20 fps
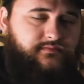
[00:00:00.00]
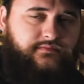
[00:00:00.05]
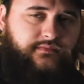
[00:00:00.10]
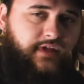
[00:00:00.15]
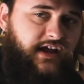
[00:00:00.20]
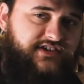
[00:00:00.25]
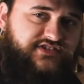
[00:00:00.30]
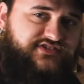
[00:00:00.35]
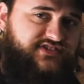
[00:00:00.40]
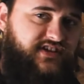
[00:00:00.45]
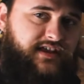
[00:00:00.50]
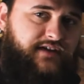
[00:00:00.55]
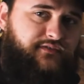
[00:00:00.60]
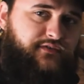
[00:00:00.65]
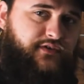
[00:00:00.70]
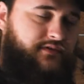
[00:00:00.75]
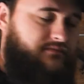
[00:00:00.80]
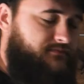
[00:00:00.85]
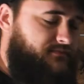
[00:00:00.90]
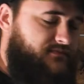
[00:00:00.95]
I just said that
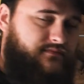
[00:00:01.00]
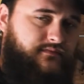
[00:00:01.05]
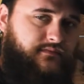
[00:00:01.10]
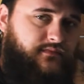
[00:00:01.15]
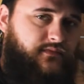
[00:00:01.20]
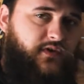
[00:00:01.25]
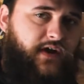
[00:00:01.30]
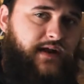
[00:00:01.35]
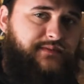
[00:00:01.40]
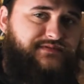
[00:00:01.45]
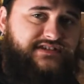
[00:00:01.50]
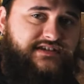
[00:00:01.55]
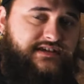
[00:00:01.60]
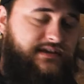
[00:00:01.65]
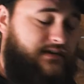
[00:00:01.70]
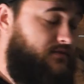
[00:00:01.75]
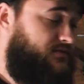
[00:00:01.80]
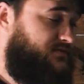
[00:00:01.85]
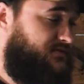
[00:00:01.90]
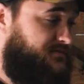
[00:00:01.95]
for craps and
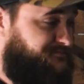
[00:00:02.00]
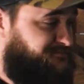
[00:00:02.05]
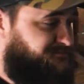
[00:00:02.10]
giggles,